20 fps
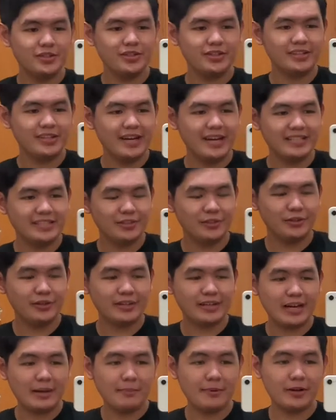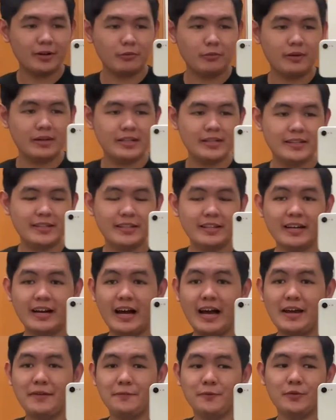guys, ito yung camera quality ng
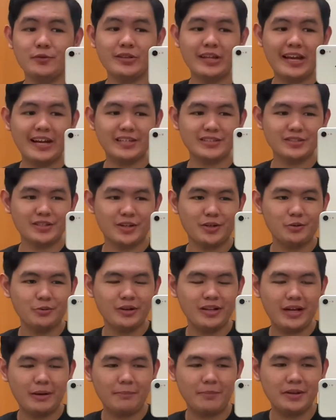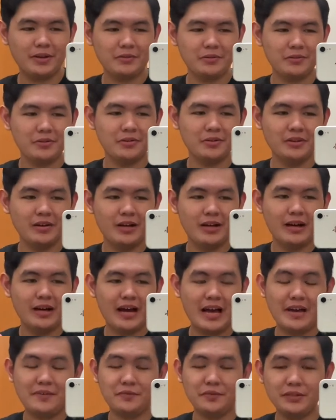iPhone XR. Wala pa yung
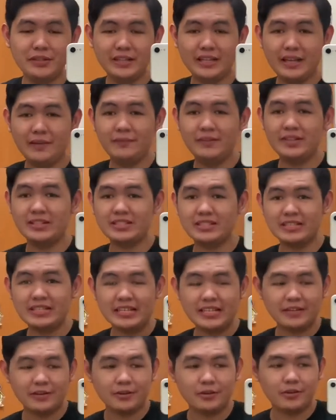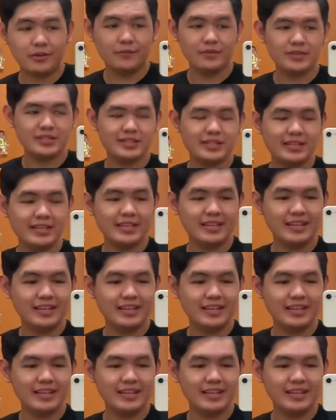iPhone 11 na sticker obviously.